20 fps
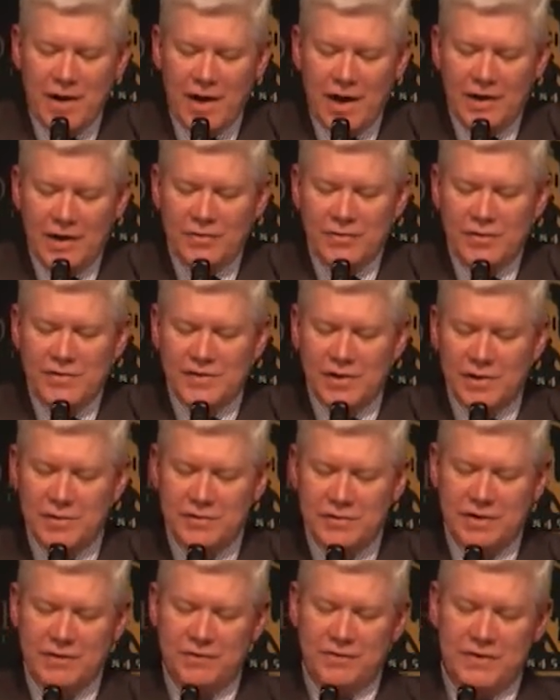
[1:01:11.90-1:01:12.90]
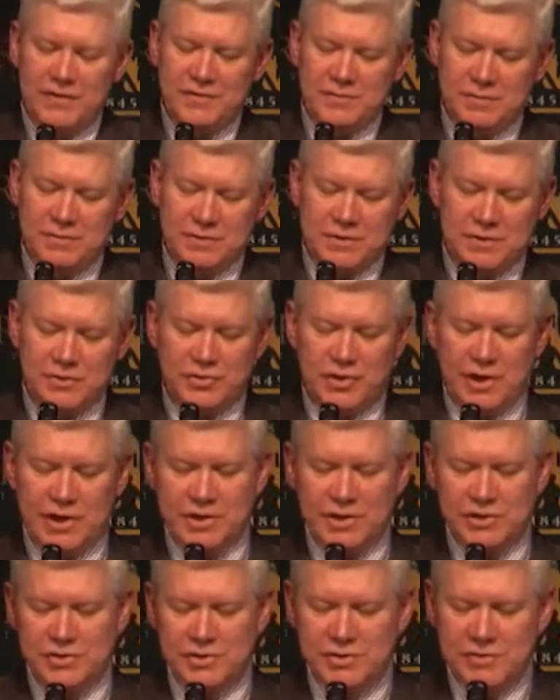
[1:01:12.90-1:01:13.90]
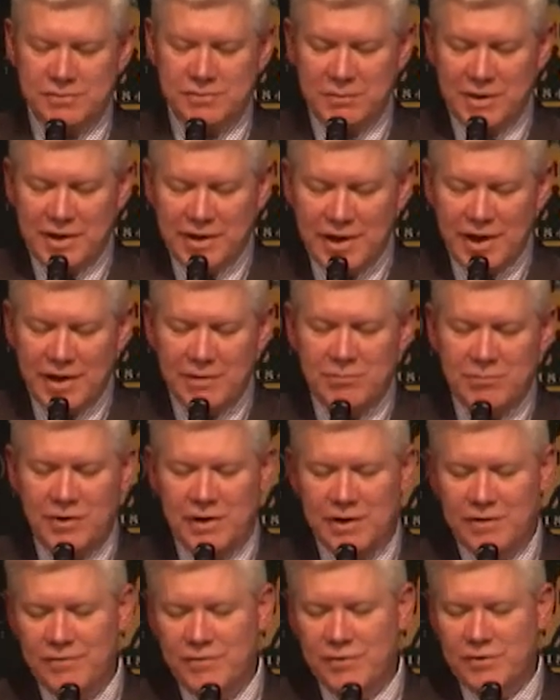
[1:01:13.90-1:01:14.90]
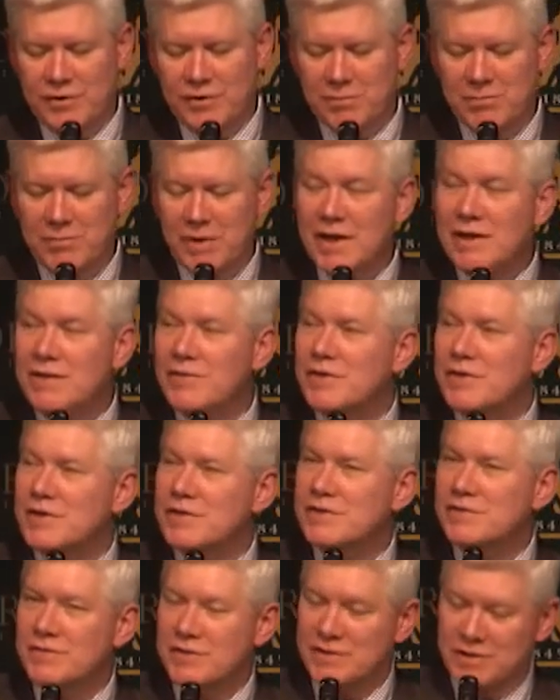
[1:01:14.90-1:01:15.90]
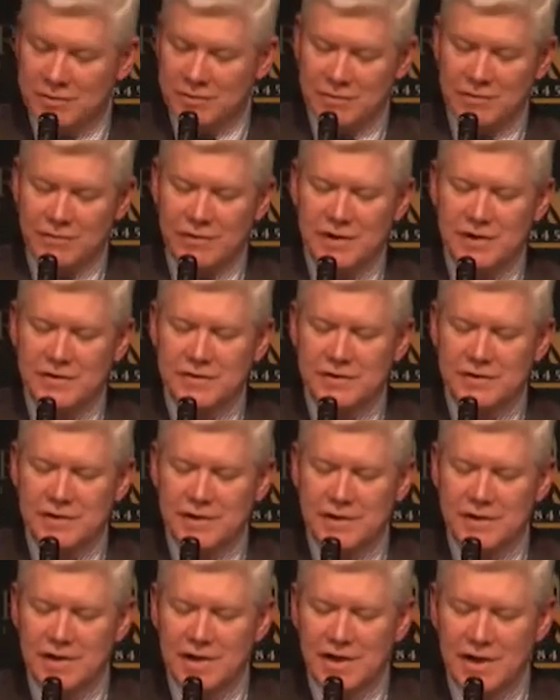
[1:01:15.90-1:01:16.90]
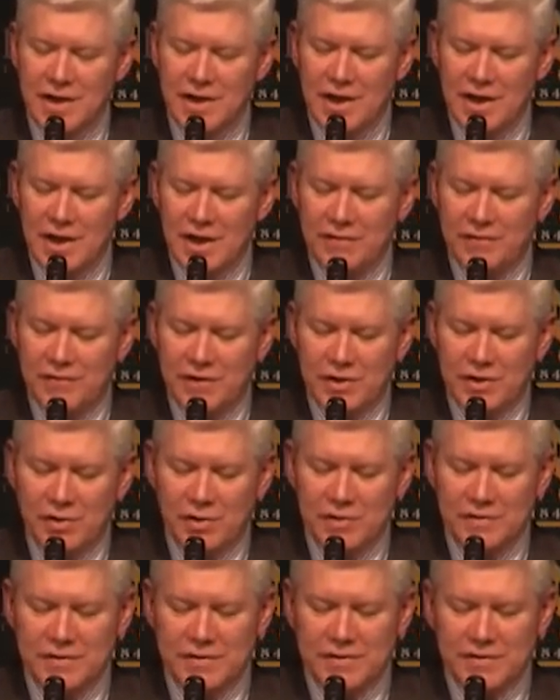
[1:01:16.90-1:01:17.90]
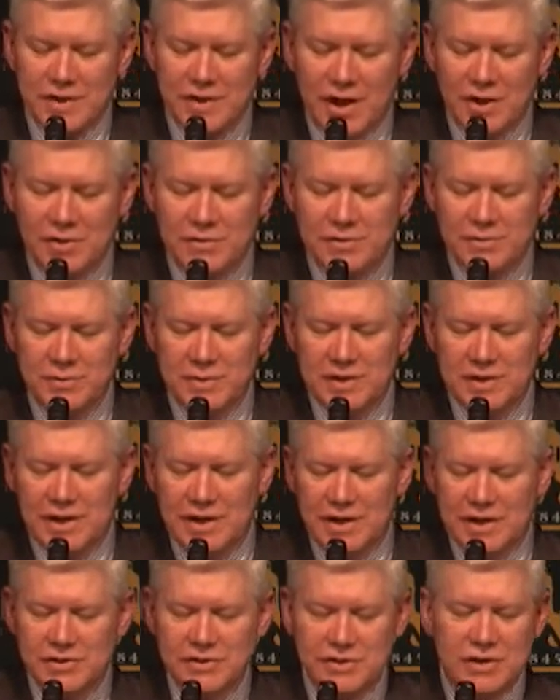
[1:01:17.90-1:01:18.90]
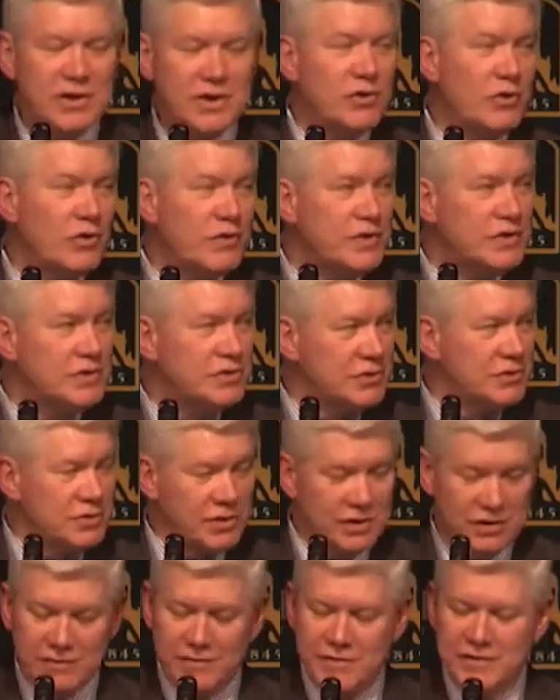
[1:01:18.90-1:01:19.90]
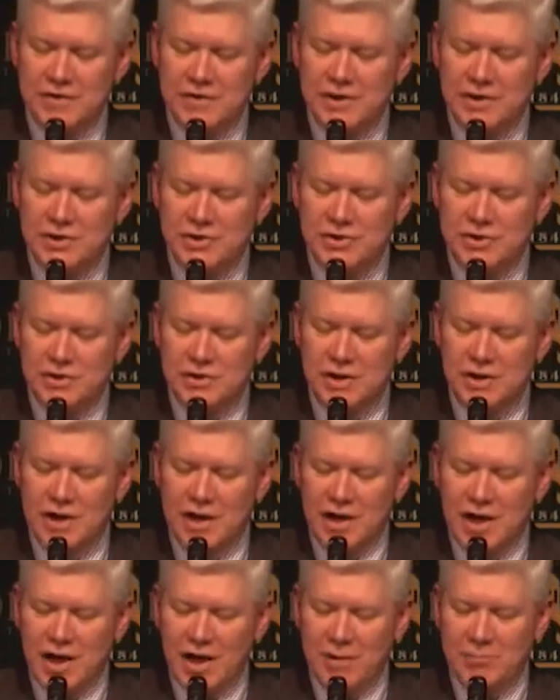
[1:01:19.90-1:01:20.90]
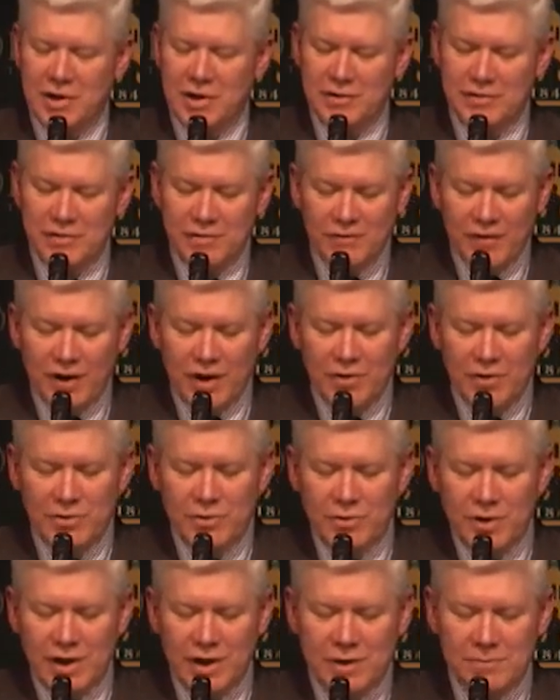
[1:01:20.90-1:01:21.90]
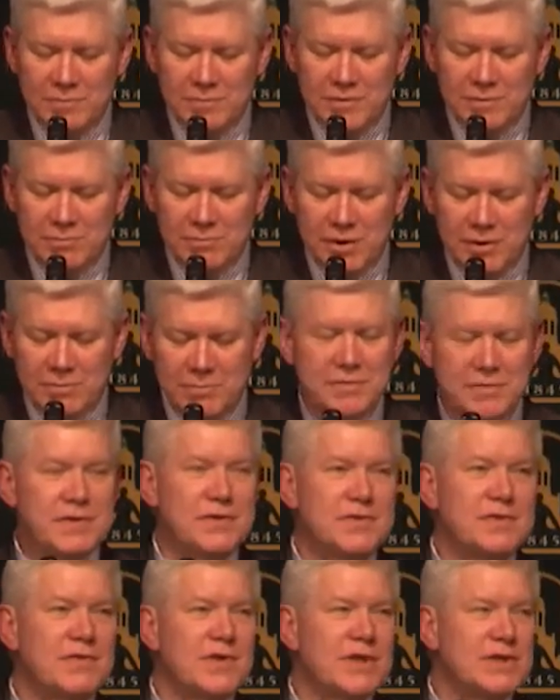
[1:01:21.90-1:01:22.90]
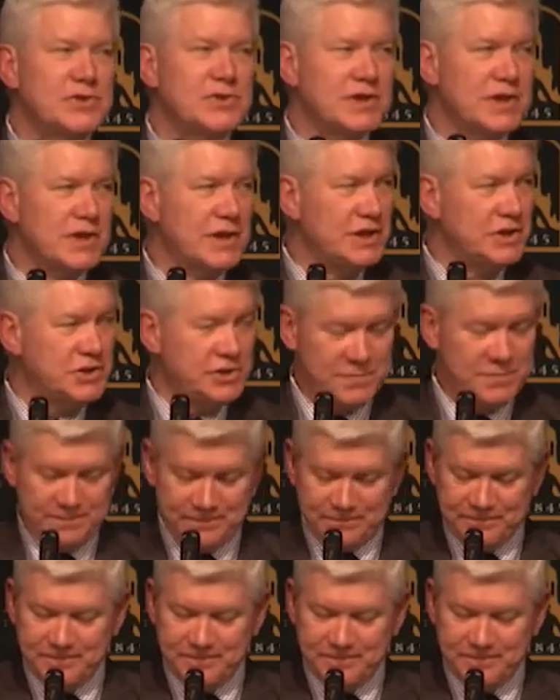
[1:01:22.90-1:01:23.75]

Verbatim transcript: and the resulting fiscal contractions may yet bring forth benefits for the university if they cause us now to engage in an overdue conversation about the value, aims, and purposes of education.